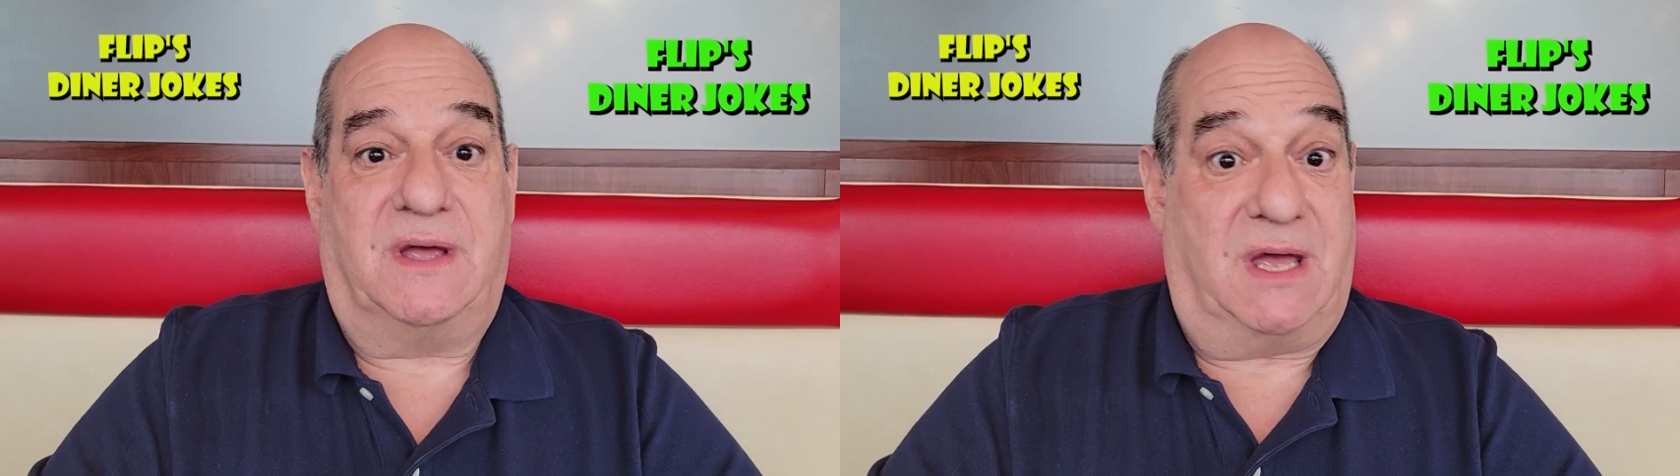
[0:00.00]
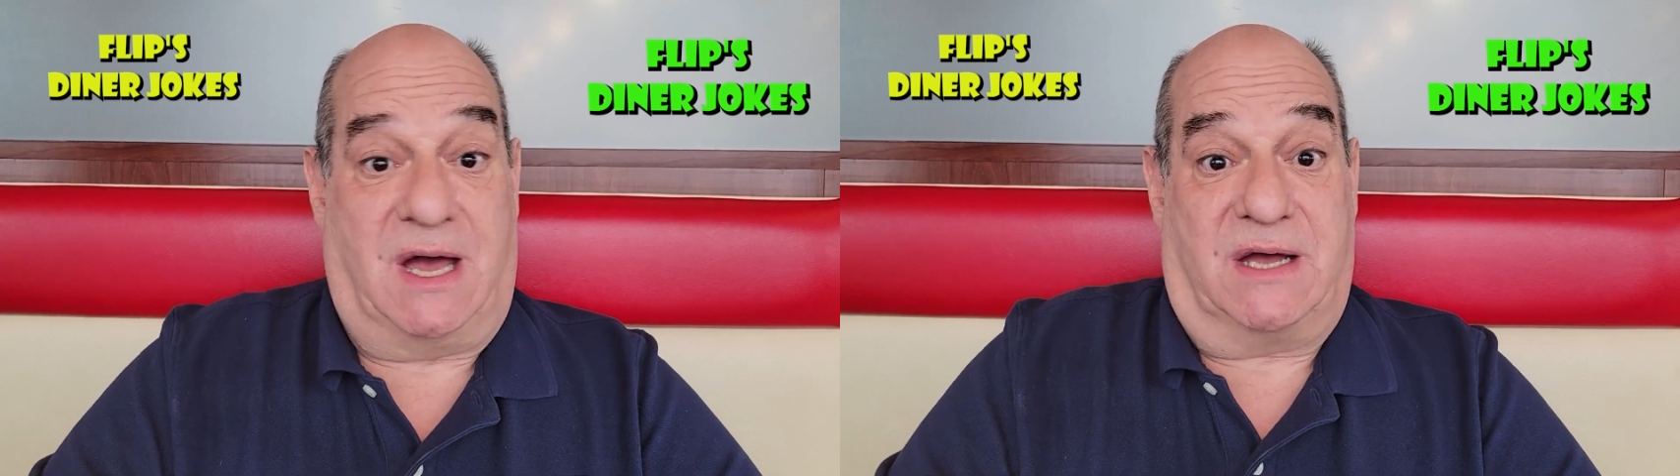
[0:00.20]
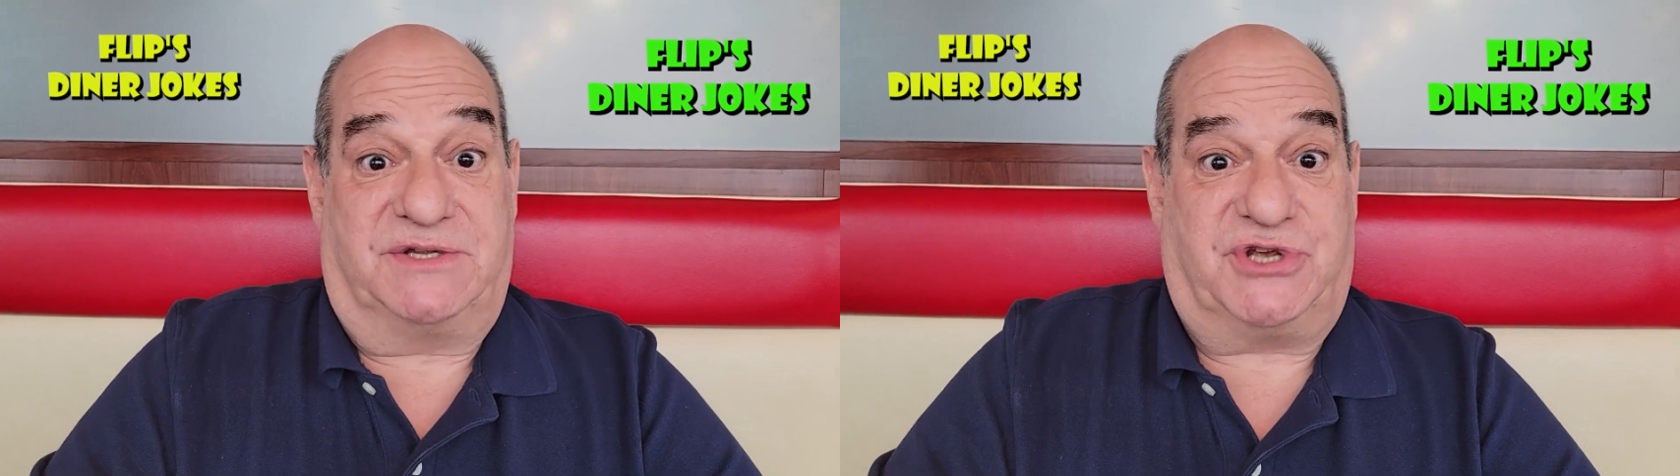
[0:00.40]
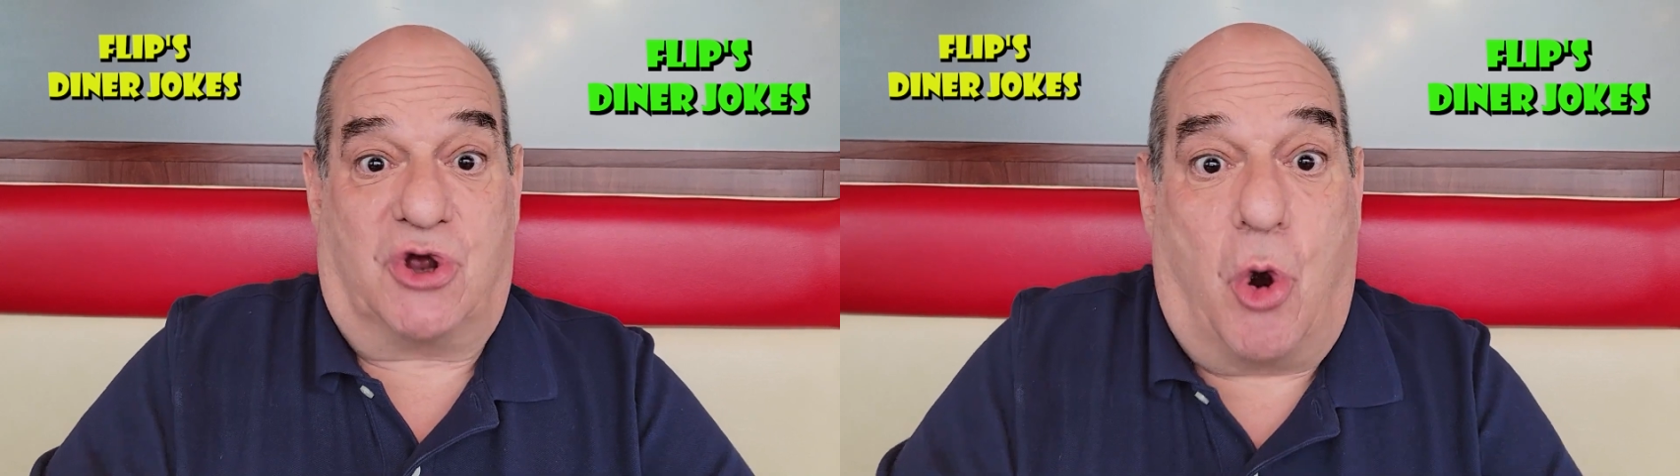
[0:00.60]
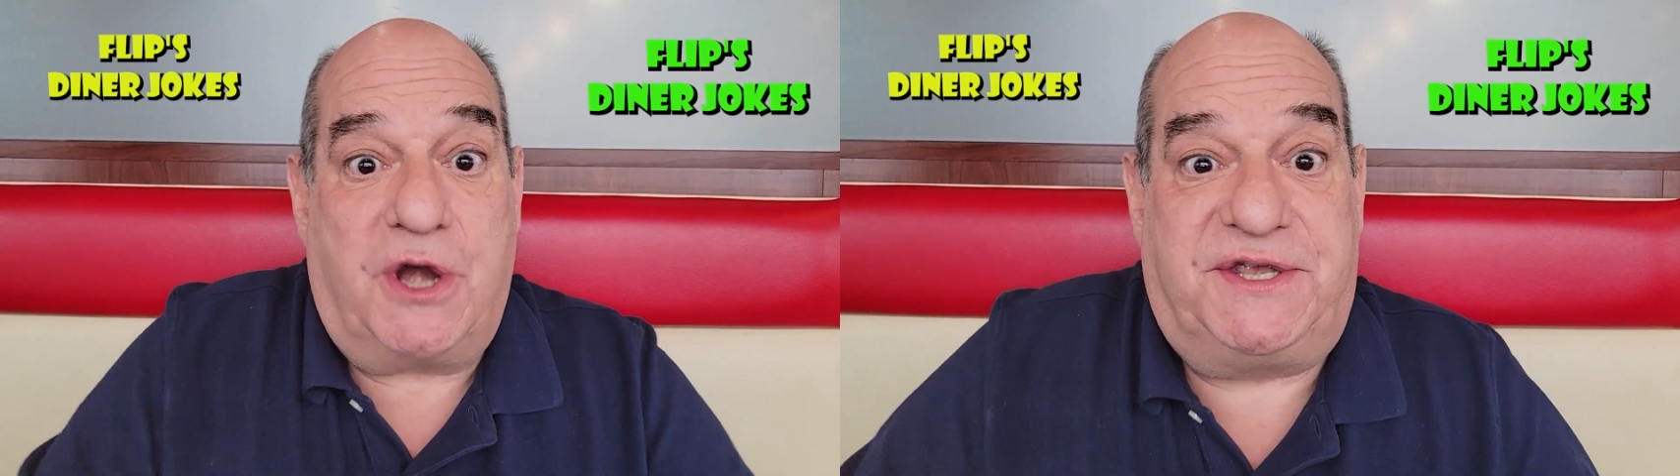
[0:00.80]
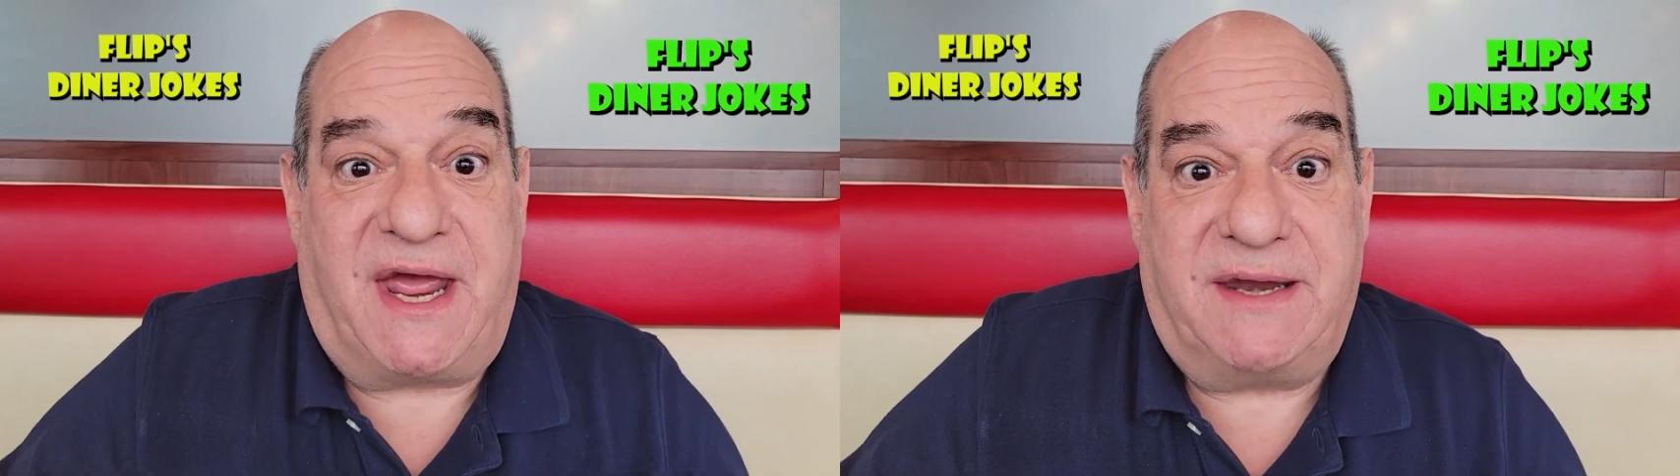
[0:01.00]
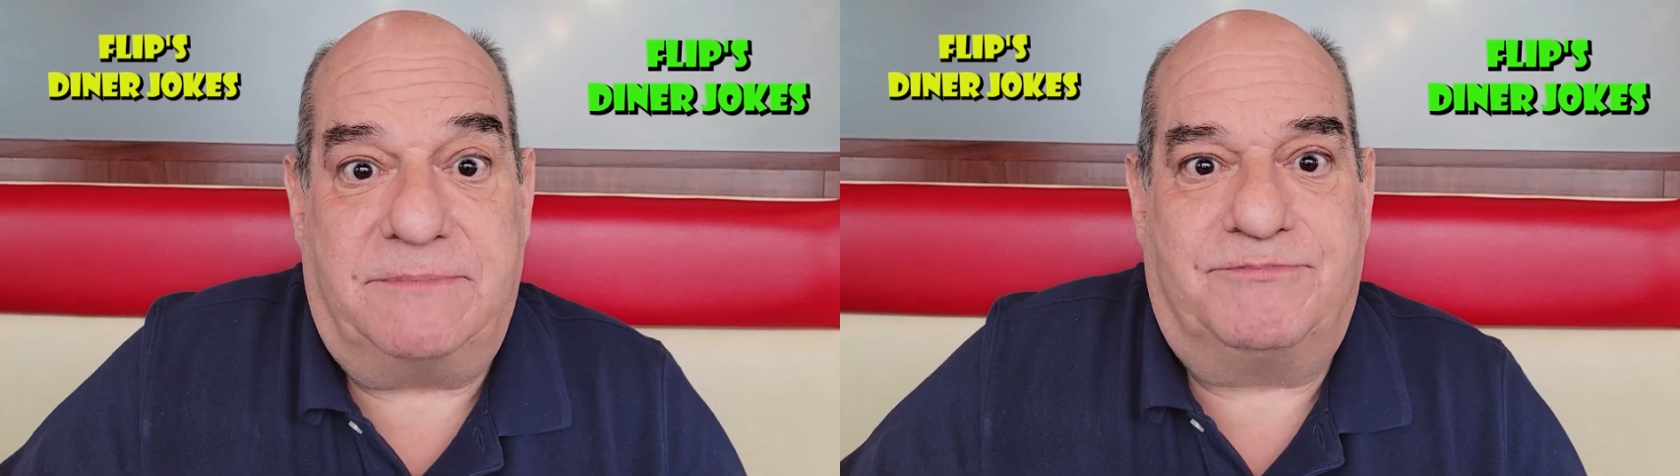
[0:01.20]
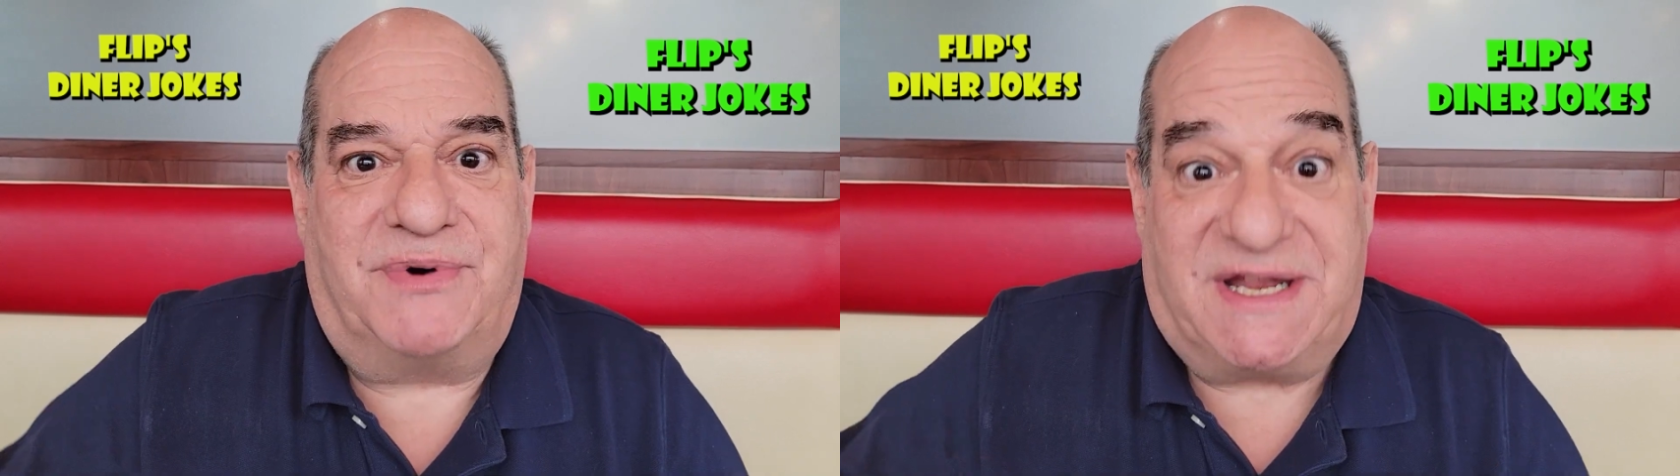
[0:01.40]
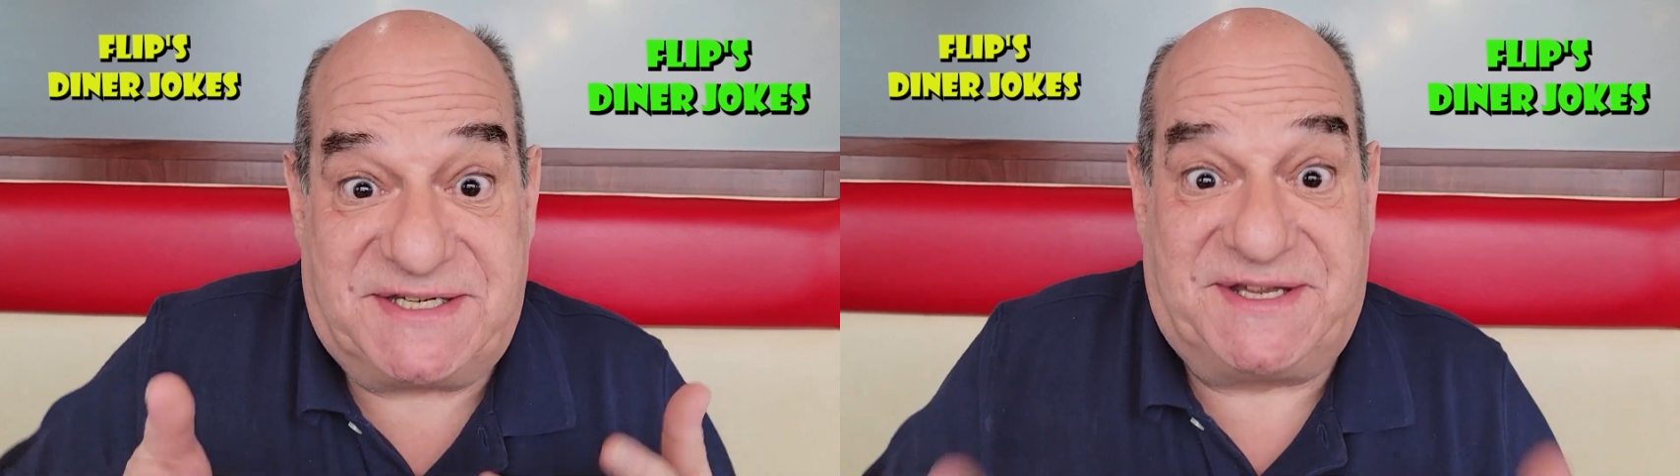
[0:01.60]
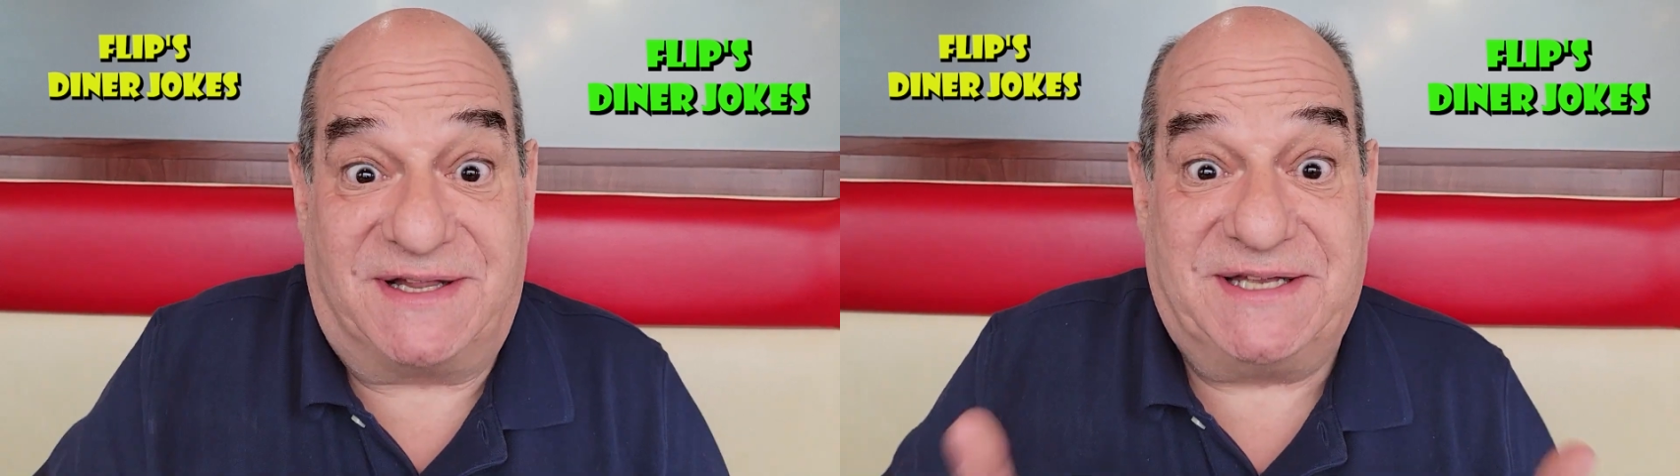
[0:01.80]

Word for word: Uh, it's a court date, but it's still